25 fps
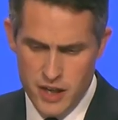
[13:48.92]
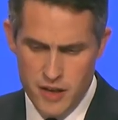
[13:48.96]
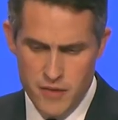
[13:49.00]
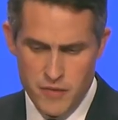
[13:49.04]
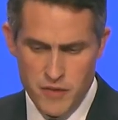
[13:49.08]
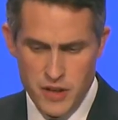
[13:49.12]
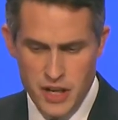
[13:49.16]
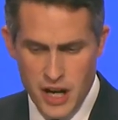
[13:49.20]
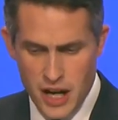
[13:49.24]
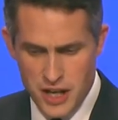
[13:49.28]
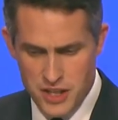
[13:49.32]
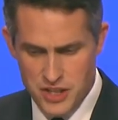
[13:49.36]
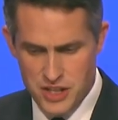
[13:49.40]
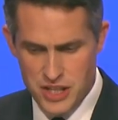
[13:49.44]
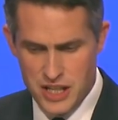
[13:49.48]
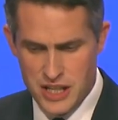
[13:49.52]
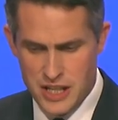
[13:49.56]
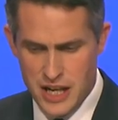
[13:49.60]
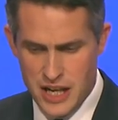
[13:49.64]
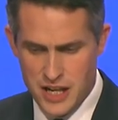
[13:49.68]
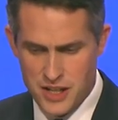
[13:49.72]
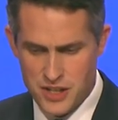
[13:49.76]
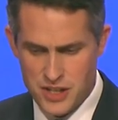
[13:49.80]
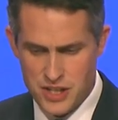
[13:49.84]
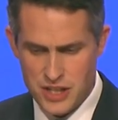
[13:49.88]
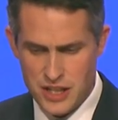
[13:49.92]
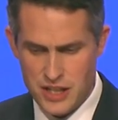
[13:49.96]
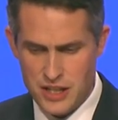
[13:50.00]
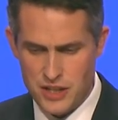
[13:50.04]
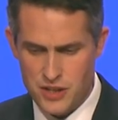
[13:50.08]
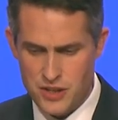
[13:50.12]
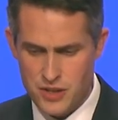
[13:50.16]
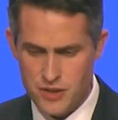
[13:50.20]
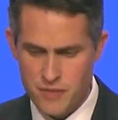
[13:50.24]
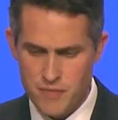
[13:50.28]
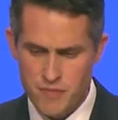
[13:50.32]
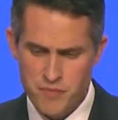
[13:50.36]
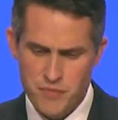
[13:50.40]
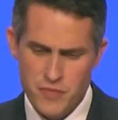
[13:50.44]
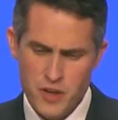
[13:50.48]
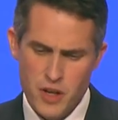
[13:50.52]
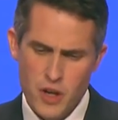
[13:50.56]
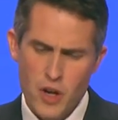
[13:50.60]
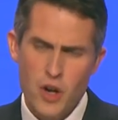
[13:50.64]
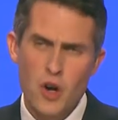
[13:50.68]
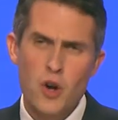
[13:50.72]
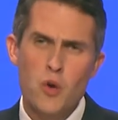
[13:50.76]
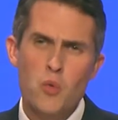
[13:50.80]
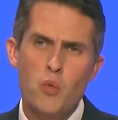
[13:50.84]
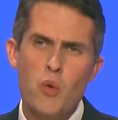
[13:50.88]
in the 1980s,
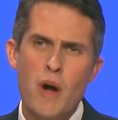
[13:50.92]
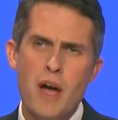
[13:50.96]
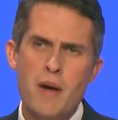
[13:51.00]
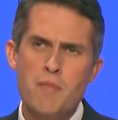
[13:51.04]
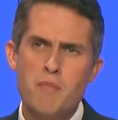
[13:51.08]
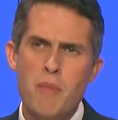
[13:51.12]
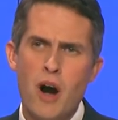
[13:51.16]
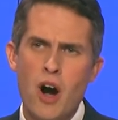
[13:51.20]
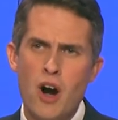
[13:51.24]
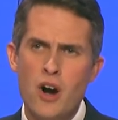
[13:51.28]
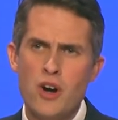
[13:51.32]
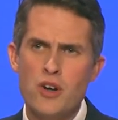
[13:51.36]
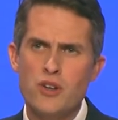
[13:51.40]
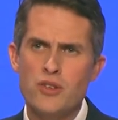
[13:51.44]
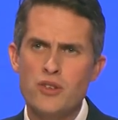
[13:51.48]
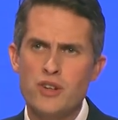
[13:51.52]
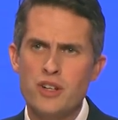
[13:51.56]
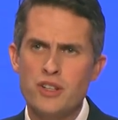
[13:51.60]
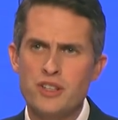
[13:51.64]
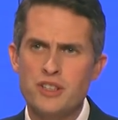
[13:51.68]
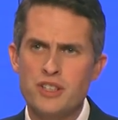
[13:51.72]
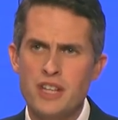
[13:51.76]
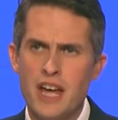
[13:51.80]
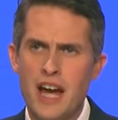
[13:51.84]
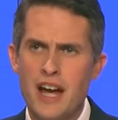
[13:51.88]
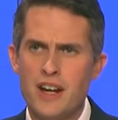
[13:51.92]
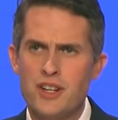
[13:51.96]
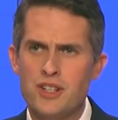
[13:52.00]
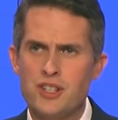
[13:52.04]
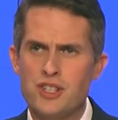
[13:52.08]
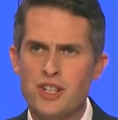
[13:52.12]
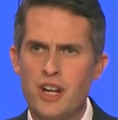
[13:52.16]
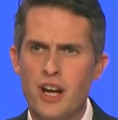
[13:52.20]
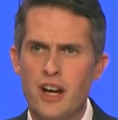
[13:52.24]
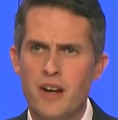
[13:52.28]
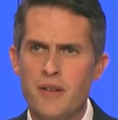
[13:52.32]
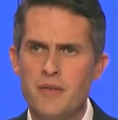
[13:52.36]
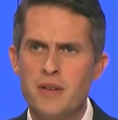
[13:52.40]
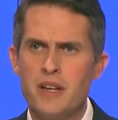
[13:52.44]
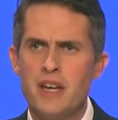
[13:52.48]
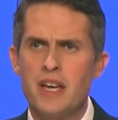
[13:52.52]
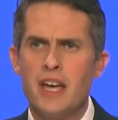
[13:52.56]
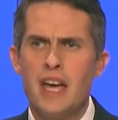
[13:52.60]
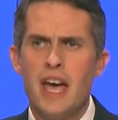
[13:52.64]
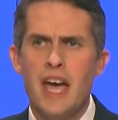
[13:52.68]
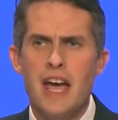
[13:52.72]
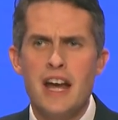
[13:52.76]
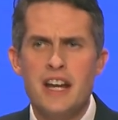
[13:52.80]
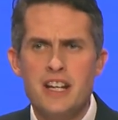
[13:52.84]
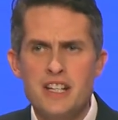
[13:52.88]
where Margaret Thatcher
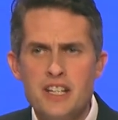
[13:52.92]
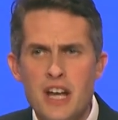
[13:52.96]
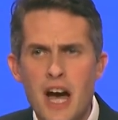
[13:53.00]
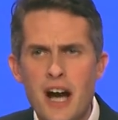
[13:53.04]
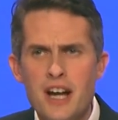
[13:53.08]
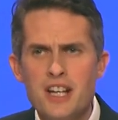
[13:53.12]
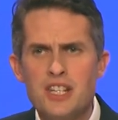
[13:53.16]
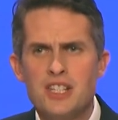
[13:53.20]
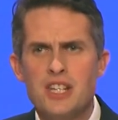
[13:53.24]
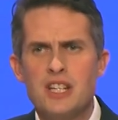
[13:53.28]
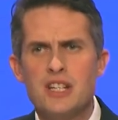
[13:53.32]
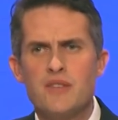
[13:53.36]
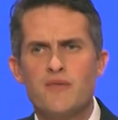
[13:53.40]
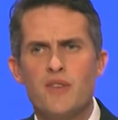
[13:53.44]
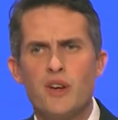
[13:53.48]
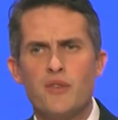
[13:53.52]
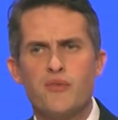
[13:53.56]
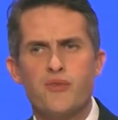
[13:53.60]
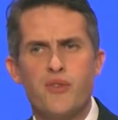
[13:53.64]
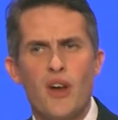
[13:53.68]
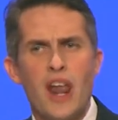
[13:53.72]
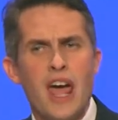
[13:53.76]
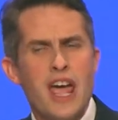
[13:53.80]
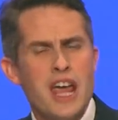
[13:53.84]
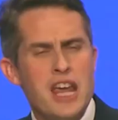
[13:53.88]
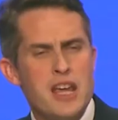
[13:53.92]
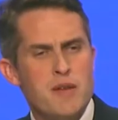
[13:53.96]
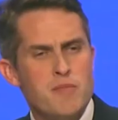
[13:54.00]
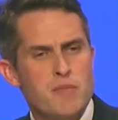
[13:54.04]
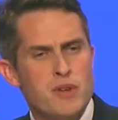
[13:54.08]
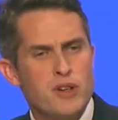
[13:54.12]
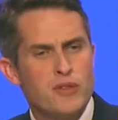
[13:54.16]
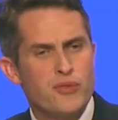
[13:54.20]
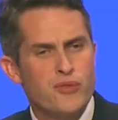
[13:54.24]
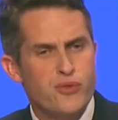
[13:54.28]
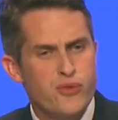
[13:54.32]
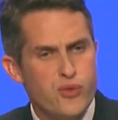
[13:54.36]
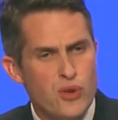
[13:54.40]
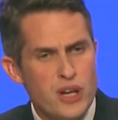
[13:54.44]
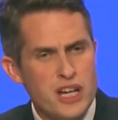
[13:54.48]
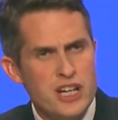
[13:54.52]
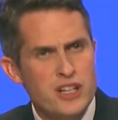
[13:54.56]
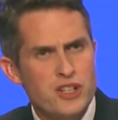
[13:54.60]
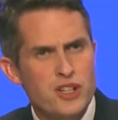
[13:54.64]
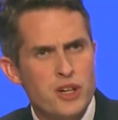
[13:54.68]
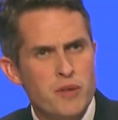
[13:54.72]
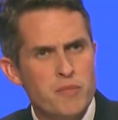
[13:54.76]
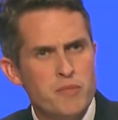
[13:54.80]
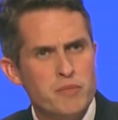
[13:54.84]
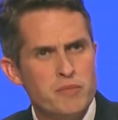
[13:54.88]
ignited the flame of
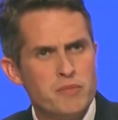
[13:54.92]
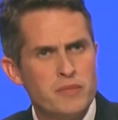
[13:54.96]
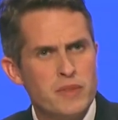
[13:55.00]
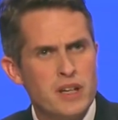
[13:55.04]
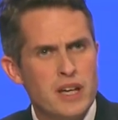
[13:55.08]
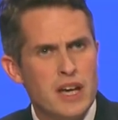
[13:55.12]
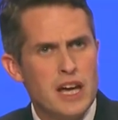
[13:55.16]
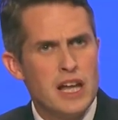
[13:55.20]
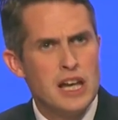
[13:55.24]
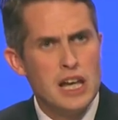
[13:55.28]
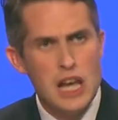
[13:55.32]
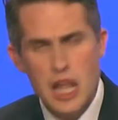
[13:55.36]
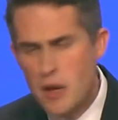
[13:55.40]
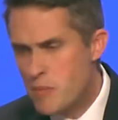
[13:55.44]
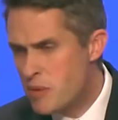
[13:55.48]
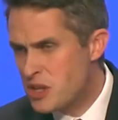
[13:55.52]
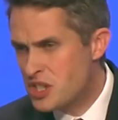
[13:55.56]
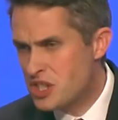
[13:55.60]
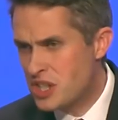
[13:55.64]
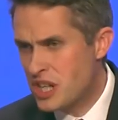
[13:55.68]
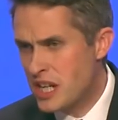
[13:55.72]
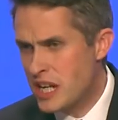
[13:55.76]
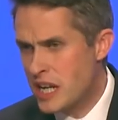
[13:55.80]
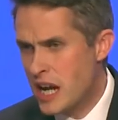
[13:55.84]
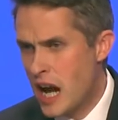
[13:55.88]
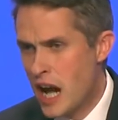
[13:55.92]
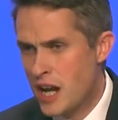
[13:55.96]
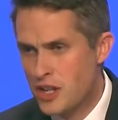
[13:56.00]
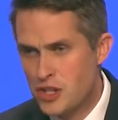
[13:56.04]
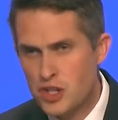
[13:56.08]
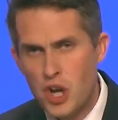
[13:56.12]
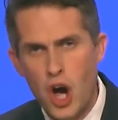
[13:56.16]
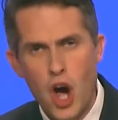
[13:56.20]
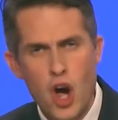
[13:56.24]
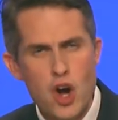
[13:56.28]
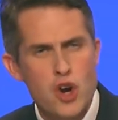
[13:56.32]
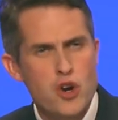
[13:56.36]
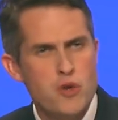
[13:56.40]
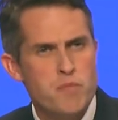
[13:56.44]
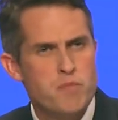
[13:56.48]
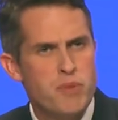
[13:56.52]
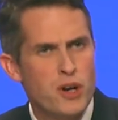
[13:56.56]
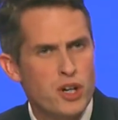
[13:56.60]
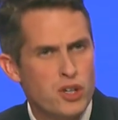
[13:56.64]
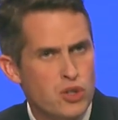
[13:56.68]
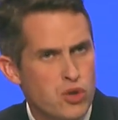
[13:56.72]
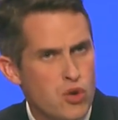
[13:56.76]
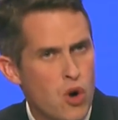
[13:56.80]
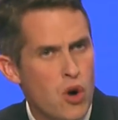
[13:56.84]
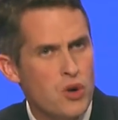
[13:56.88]
freedom, liberty, and hope
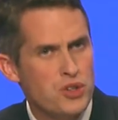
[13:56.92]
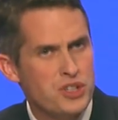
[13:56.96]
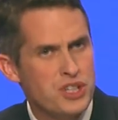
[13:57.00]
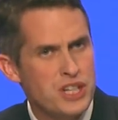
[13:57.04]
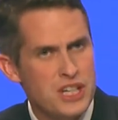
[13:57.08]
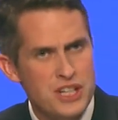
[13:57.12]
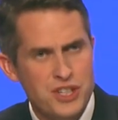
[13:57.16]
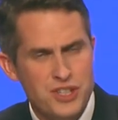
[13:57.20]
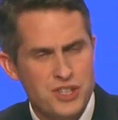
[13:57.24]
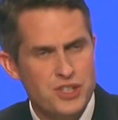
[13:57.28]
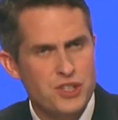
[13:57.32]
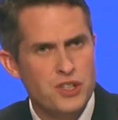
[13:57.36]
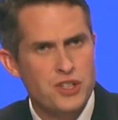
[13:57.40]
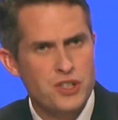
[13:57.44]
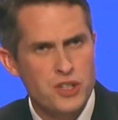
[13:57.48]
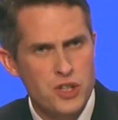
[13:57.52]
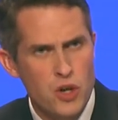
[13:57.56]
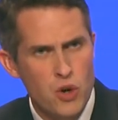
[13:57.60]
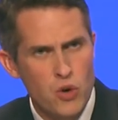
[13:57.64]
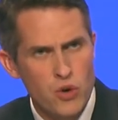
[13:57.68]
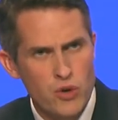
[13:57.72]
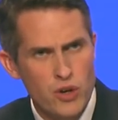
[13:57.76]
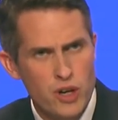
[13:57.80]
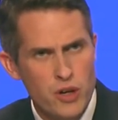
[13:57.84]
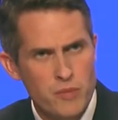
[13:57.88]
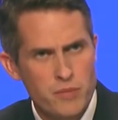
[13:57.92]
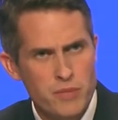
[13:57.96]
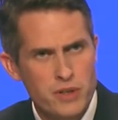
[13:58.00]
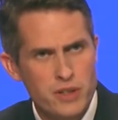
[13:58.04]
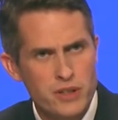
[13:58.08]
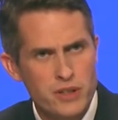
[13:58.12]
across Eastern Europe.